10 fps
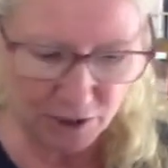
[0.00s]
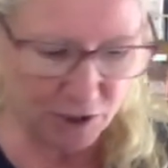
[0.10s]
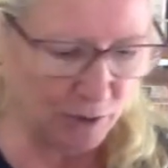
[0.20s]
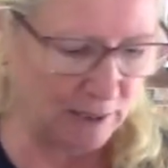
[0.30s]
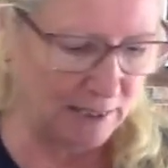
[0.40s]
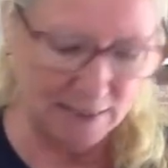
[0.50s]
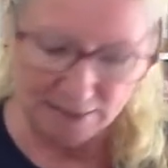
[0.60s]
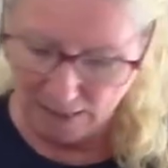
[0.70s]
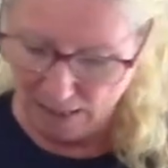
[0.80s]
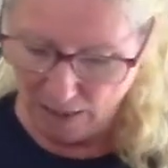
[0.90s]
to doing
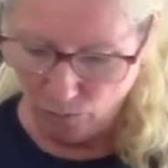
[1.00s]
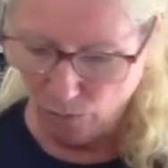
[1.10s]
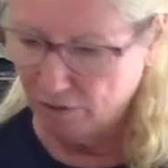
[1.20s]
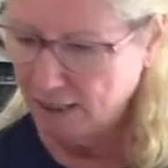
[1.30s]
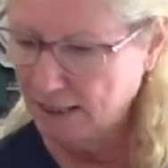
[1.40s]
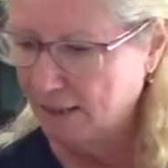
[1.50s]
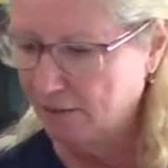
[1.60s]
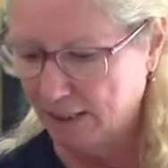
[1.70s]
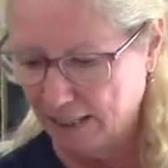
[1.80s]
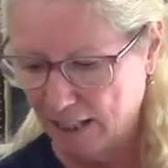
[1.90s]
is, we've recently
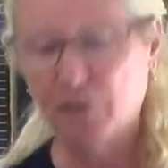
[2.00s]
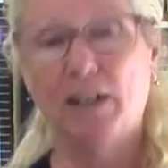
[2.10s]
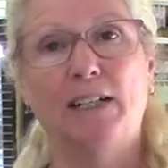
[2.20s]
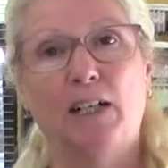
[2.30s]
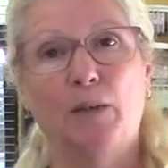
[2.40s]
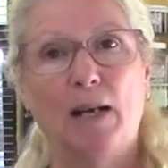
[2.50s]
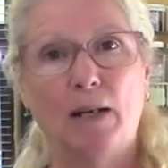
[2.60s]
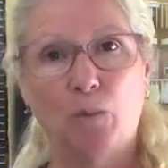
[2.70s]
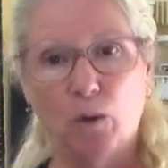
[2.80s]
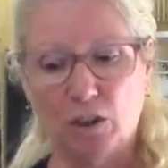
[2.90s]
redecorated our back
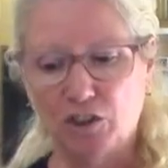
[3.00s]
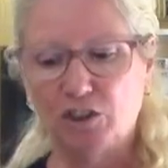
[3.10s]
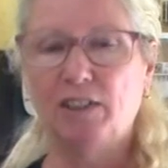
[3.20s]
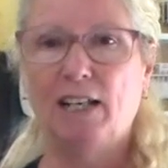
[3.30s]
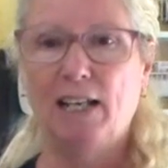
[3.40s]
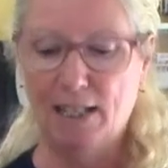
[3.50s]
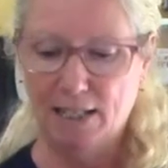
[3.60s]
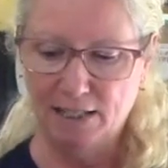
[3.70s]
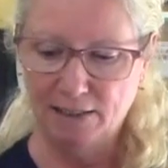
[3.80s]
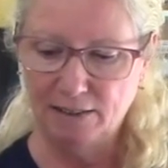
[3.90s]
porch,
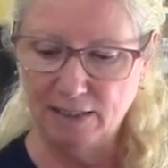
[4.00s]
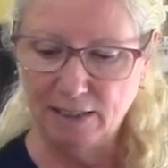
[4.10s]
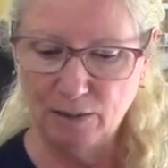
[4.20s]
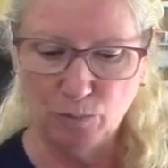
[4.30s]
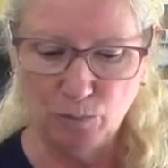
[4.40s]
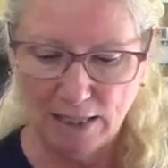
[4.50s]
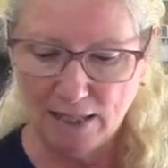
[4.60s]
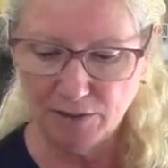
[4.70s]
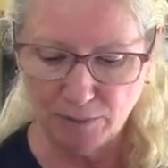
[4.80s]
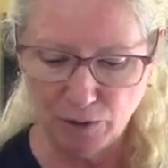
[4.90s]
and we
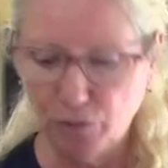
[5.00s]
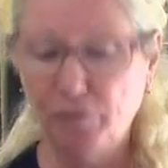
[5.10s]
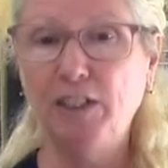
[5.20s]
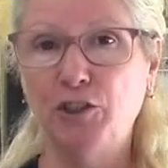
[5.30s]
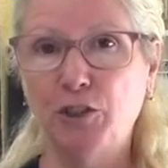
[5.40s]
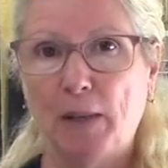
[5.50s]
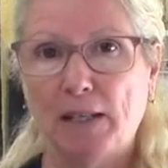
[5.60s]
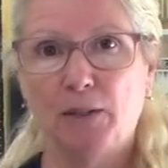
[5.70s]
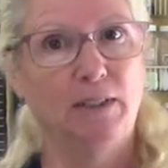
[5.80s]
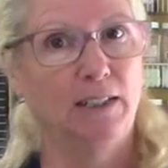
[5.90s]
have some new features back
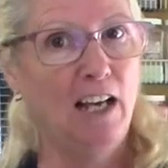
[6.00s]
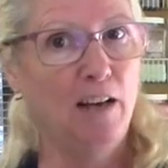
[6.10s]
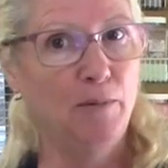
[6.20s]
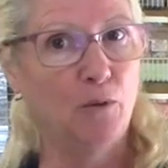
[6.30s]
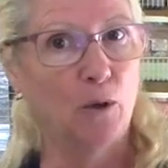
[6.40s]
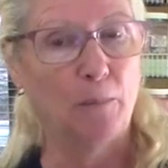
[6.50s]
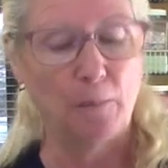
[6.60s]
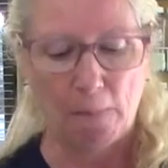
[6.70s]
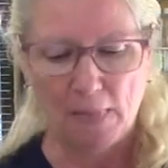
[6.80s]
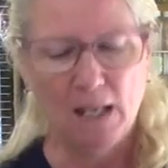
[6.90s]
there we didn't have before.
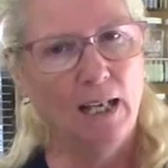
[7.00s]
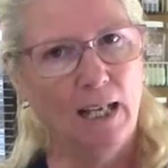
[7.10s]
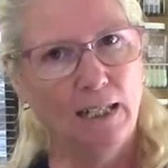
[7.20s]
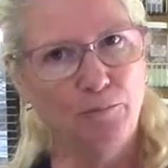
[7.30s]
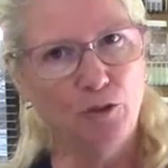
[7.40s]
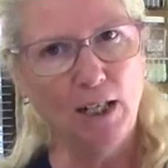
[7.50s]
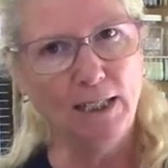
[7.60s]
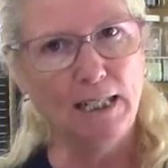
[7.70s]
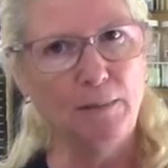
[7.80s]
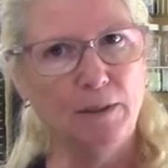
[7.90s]
And I'm trying
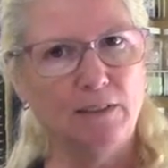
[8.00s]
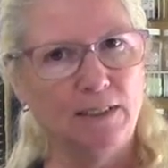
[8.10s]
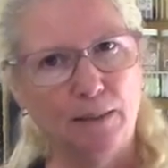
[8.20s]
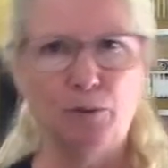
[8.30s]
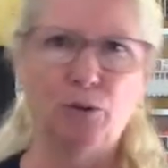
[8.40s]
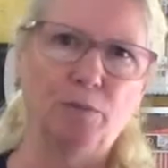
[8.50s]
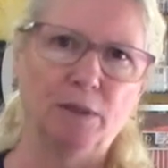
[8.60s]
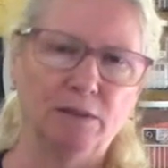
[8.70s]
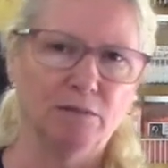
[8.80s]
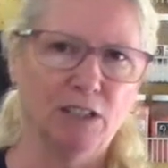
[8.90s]
to keep it simple
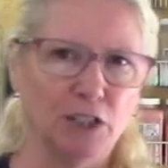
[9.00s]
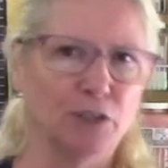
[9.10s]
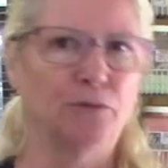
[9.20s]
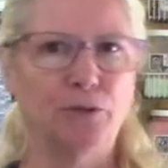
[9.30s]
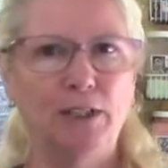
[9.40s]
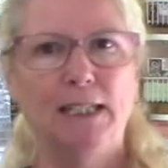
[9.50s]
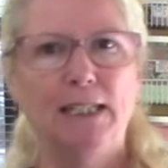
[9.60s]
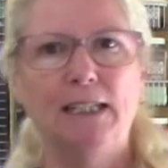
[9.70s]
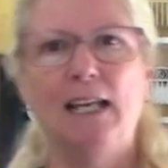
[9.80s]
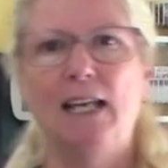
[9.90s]
but
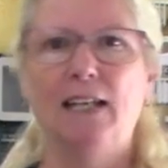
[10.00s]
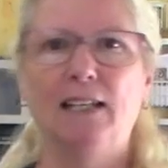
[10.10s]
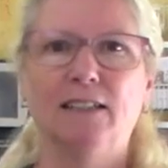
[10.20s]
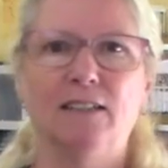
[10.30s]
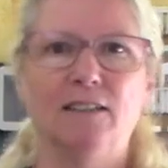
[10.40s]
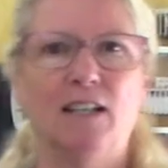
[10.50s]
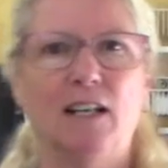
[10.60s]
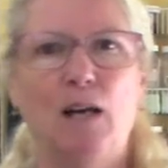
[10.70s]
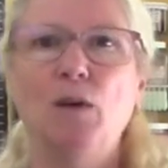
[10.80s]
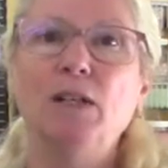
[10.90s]
clutter-free, and
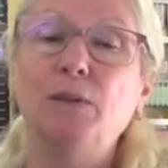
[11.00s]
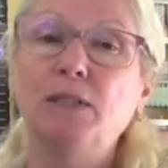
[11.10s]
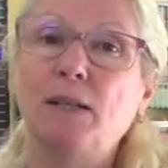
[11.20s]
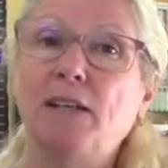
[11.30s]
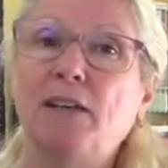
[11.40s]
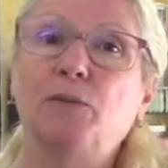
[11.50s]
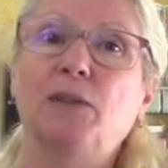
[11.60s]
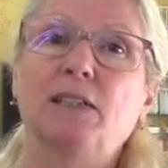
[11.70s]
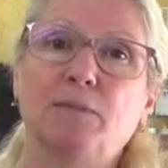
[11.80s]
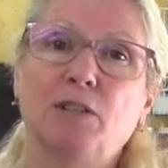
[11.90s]
I wanted to put something out there
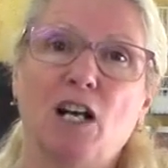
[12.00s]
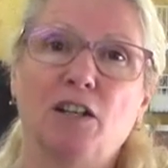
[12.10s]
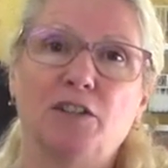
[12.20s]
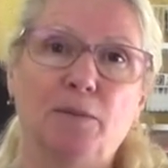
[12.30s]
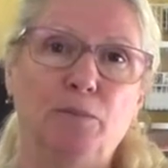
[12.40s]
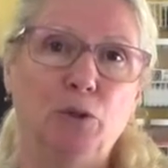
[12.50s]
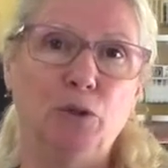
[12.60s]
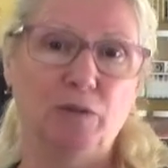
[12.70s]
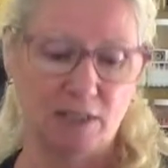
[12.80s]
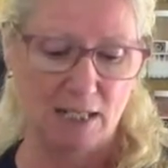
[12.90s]
with some color that
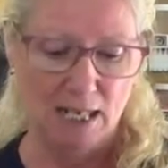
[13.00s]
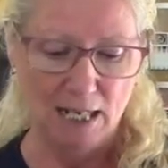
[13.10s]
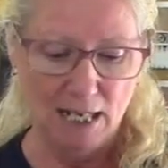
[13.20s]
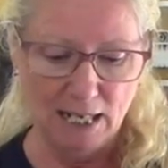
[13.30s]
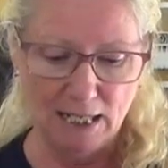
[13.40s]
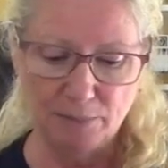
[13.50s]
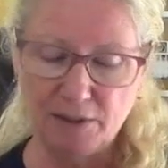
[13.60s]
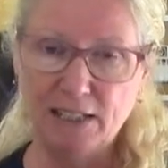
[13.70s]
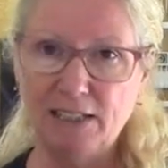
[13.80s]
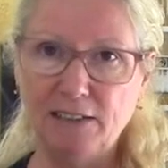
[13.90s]
moves. And I'm
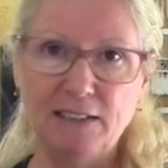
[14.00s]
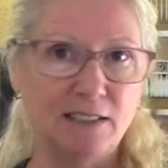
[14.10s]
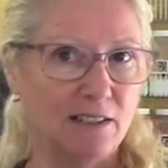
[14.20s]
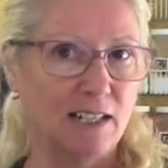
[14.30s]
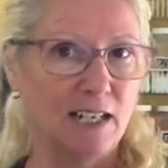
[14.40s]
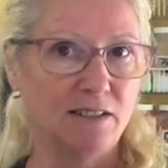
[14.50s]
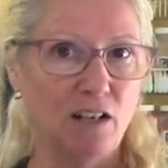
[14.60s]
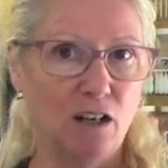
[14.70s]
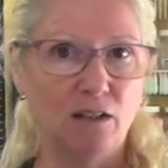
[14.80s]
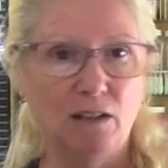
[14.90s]
thinking these little guys
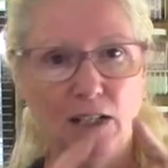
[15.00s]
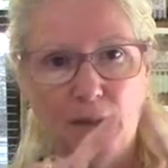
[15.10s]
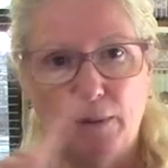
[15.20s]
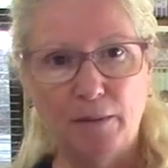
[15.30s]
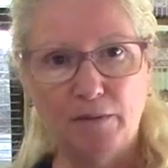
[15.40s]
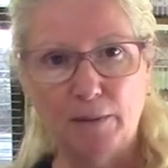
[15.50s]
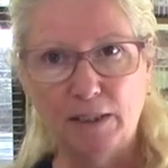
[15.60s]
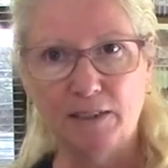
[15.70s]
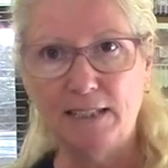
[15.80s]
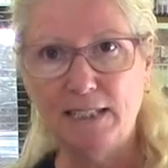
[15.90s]
hung maybe from a
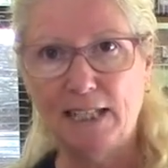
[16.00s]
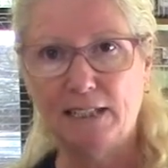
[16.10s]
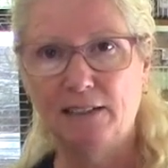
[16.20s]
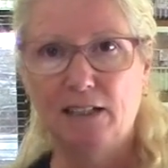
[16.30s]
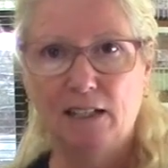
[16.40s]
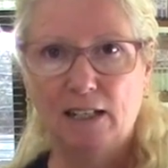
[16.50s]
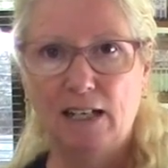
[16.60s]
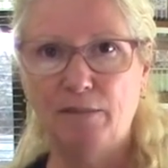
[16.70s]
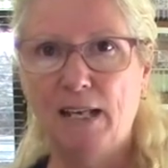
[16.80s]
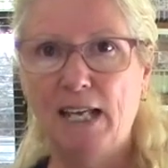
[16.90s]
little stick. and
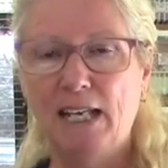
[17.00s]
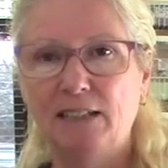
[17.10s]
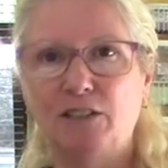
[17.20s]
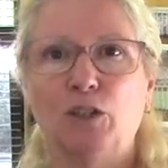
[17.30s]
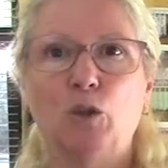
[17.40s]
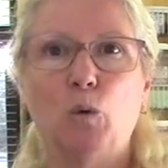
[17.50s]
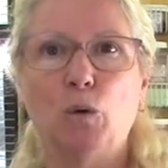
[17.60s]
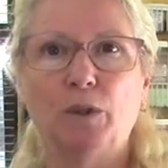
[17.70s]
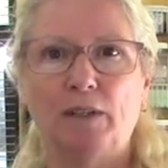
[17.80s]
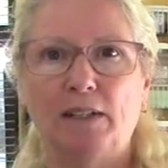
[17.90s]
have them hang some
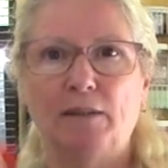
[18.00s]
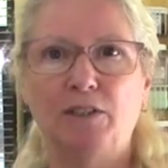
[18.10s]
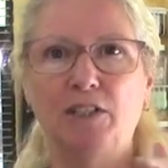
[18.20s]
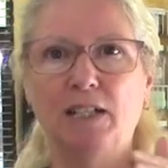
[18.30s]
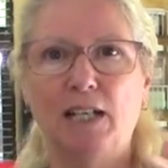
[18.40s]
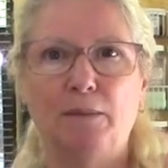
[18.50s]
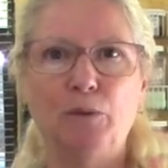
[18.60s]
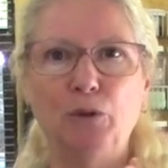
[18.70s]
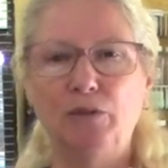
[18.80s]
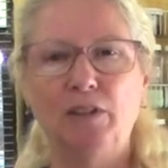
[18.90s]
corner where they would just kind of
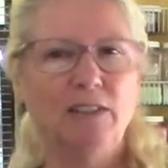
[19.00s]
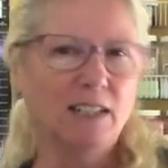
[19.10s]
move, not